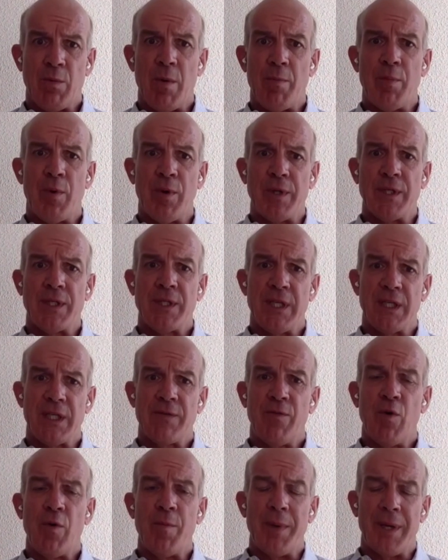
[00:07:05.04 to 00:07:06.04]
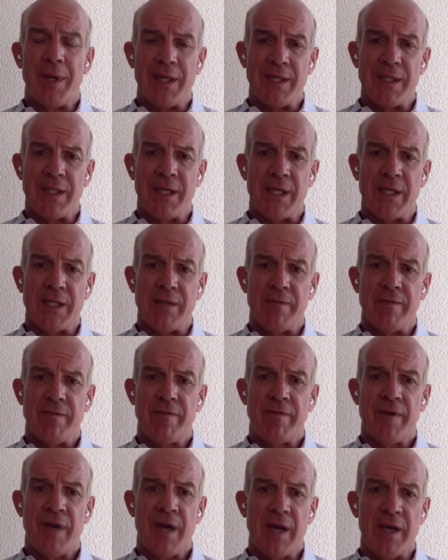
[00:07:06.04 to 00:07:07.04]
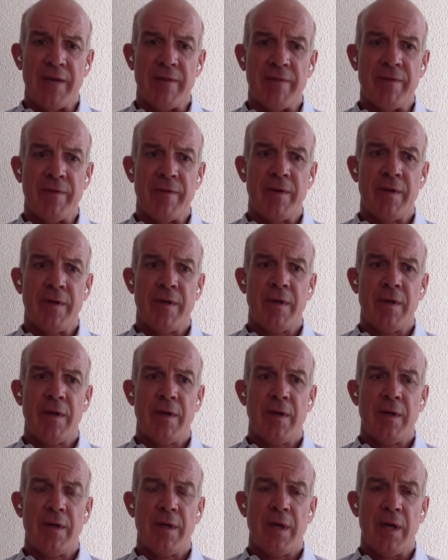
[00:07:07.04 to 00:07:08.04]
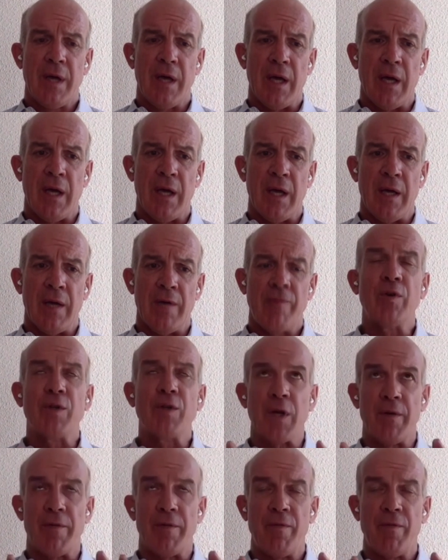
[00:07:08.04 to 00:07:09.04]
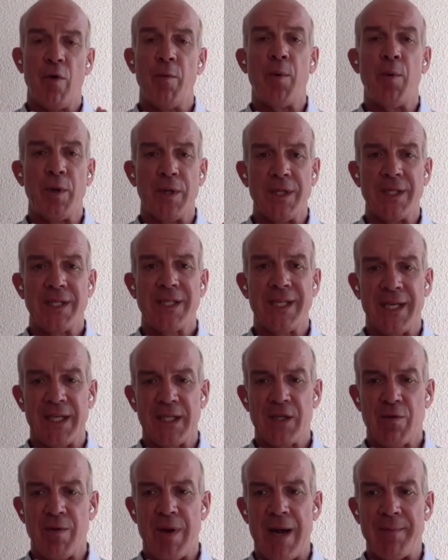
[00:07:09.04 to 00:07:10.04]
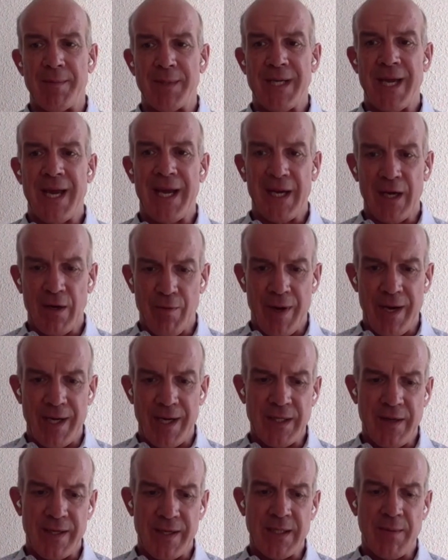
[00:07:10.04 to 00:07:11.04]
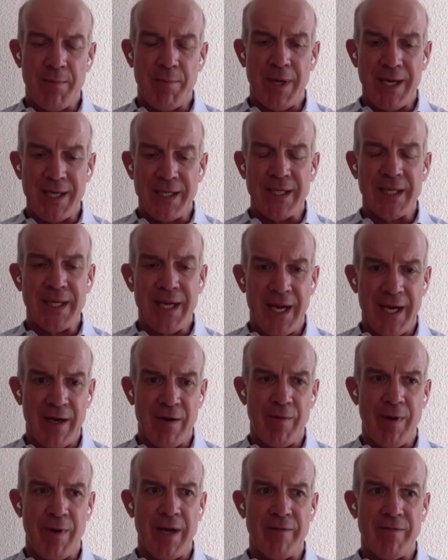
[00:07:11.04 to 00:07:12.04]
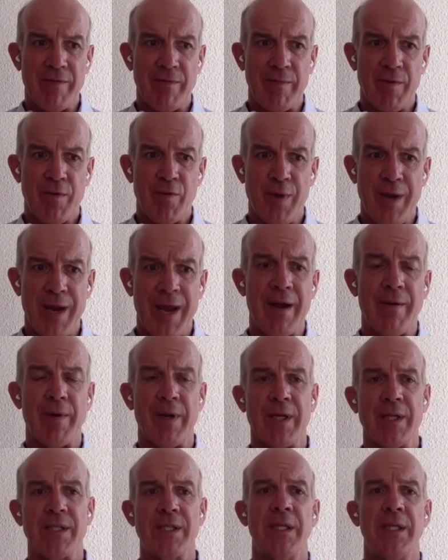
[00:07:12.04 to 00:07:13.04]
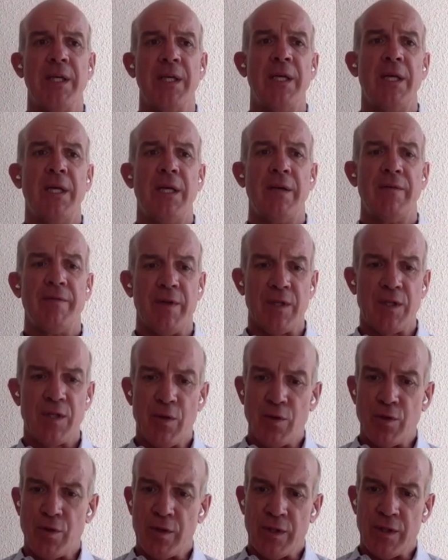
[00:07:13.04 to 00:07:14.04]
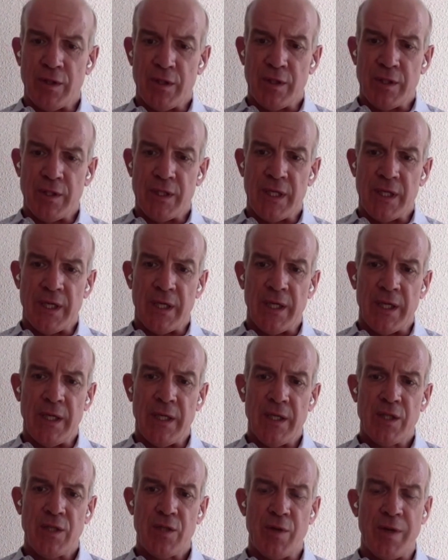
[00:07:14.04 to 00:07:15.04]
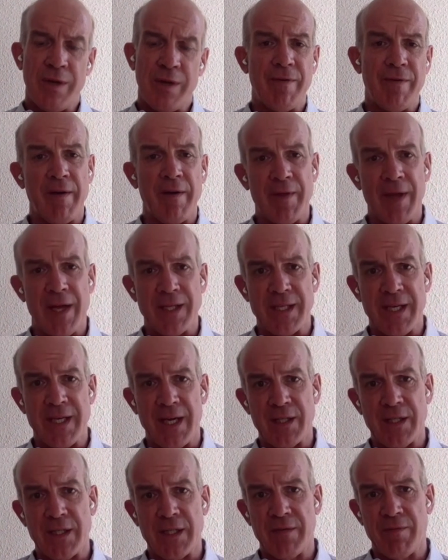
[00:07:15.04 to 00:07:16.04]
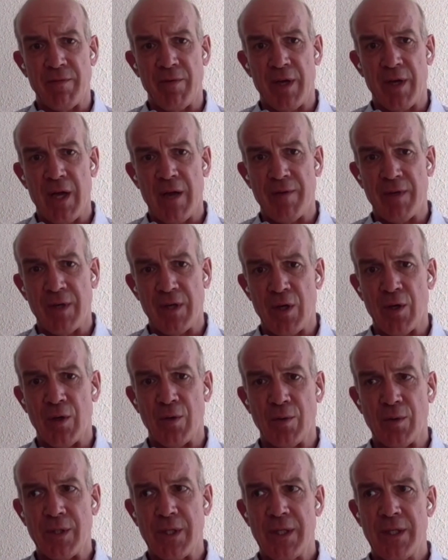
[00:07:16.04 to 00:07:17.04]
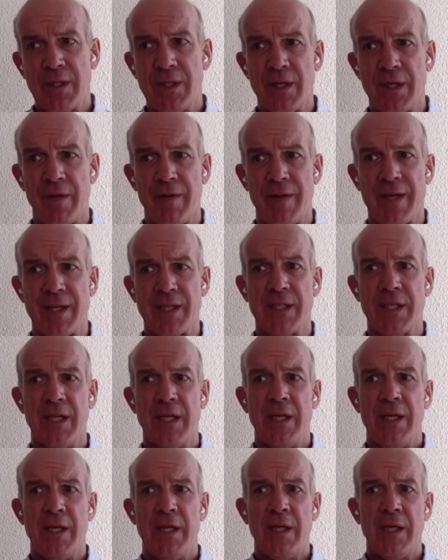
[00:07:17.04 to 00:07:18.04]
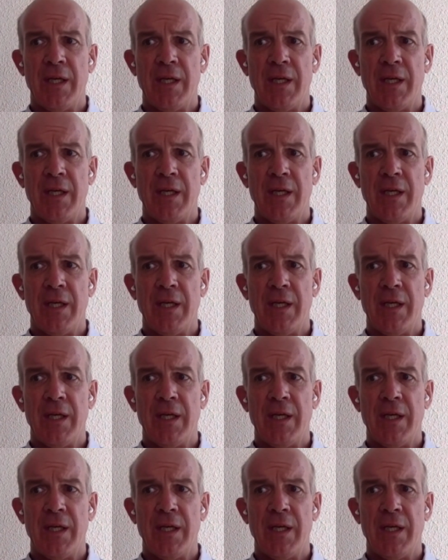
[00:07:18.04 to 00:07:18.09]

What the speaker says: us to 1.64 million tons at 4.6 grams head grade. So that's a blended head grade from three areas for 225,000 ounces of recovered gold. So that's